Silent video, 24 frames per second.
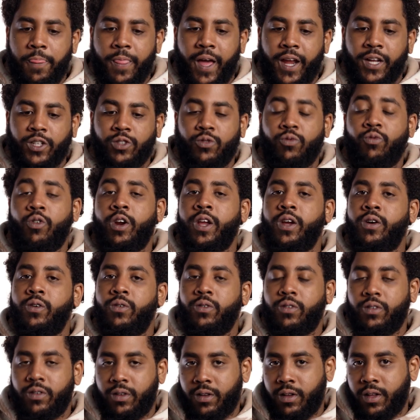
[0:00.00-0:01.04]
that is
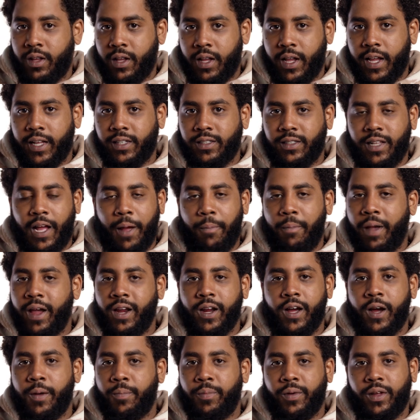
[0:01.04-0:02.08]
real. It's not
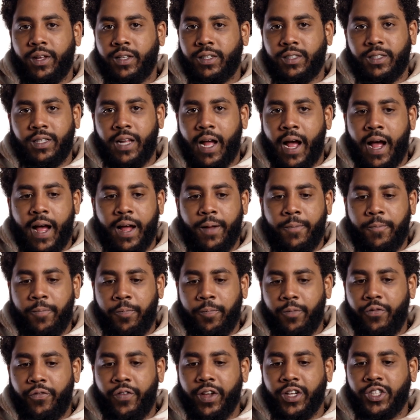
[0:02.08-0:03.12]
made up, it's not
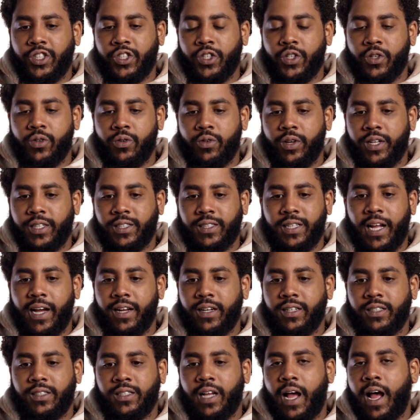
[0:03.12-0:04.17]
fictional and it's
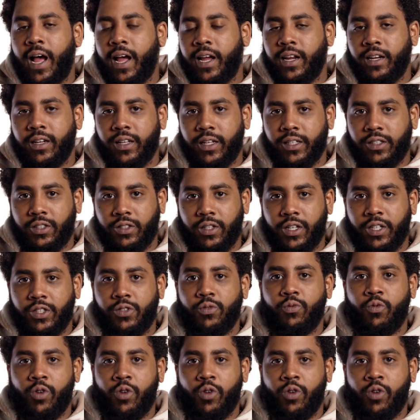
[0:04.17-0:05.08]
not designed. It's it's